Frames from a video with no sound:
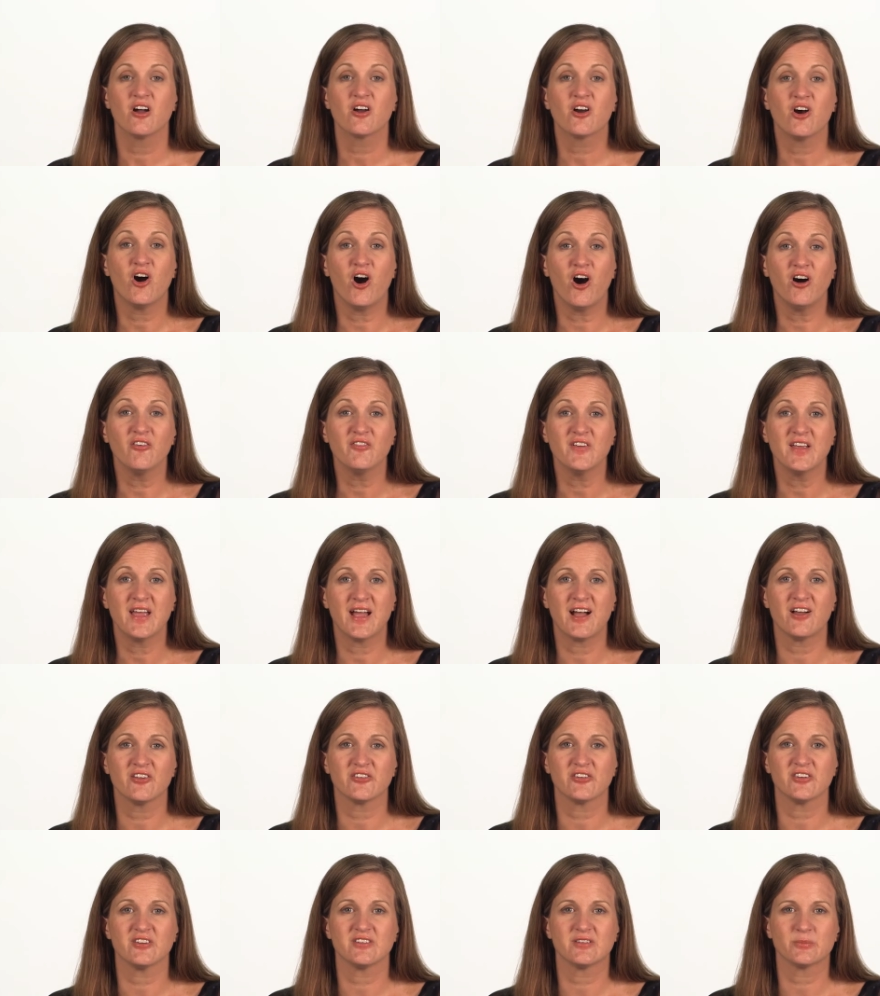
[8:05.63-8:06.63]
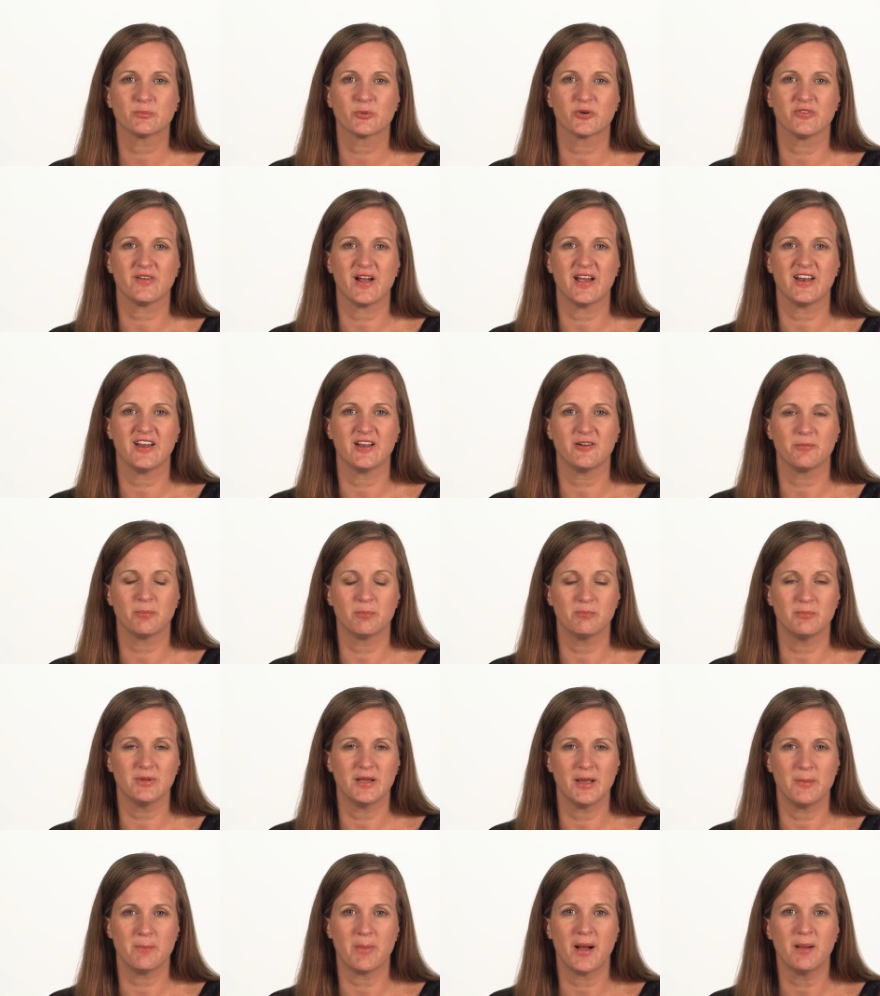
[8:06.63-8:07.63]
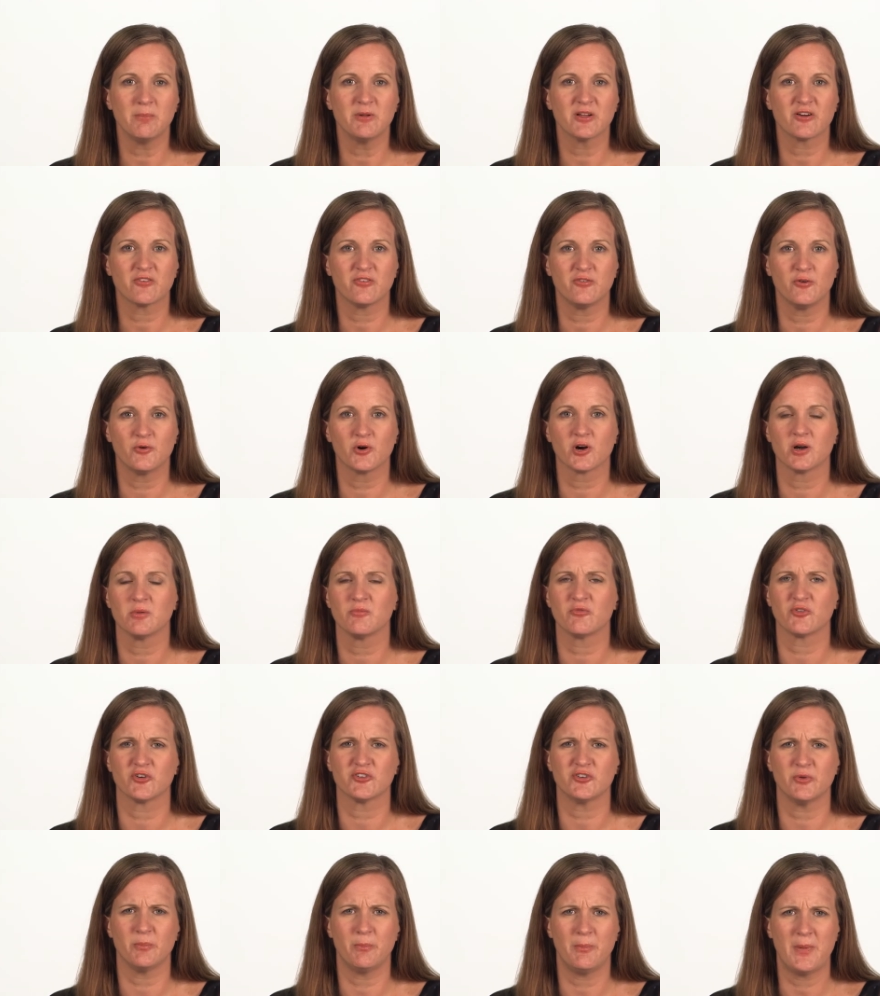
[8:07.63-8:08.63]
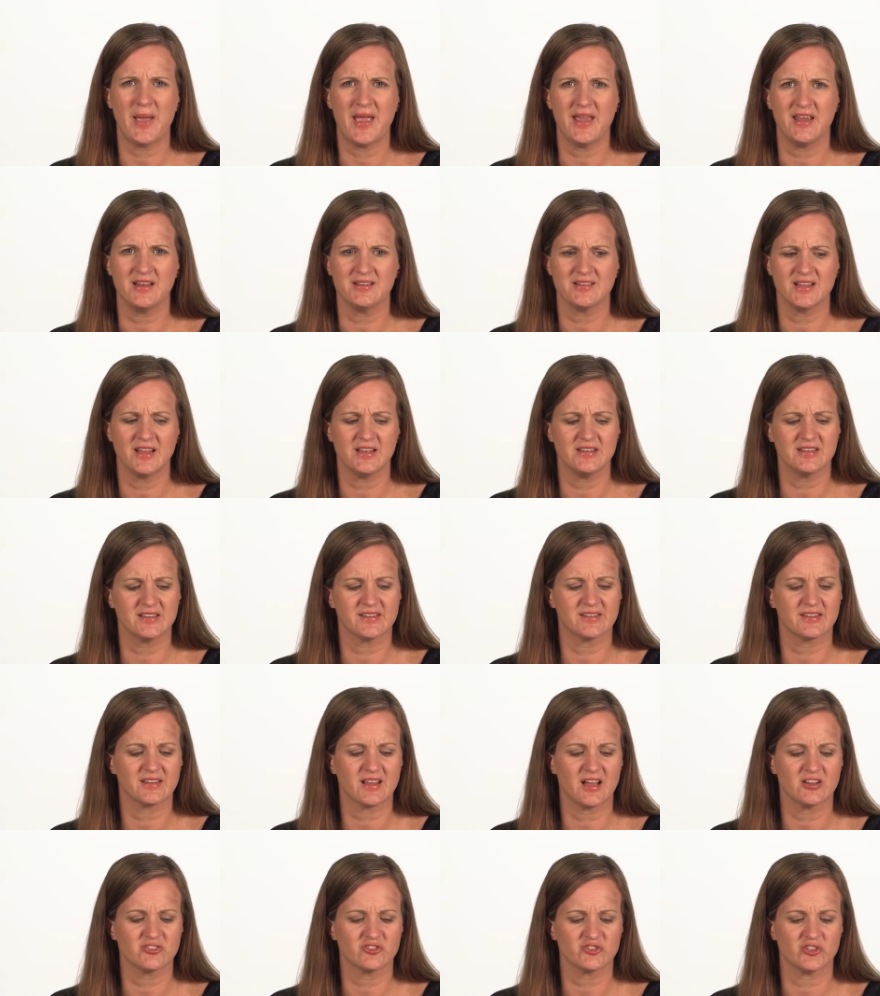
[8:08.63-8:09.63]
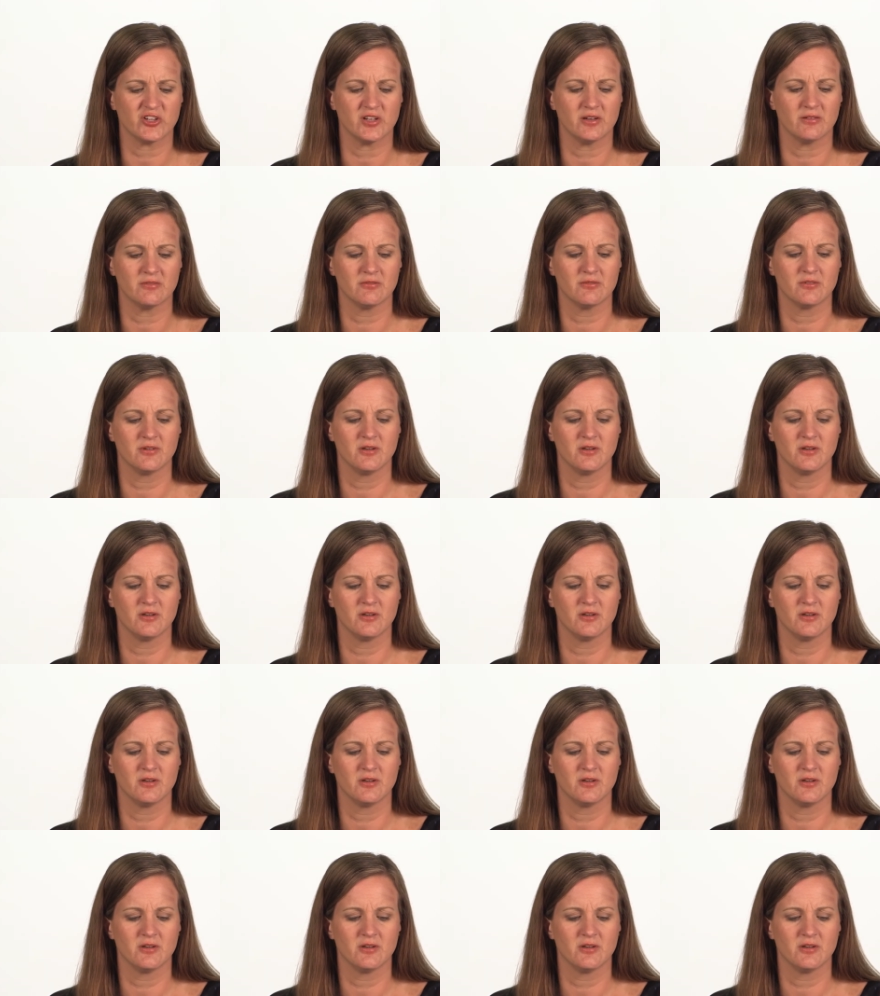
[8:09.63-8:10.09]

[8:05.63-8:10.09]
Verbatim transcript: Coffee houses provided a, a public forum for debate and discussion.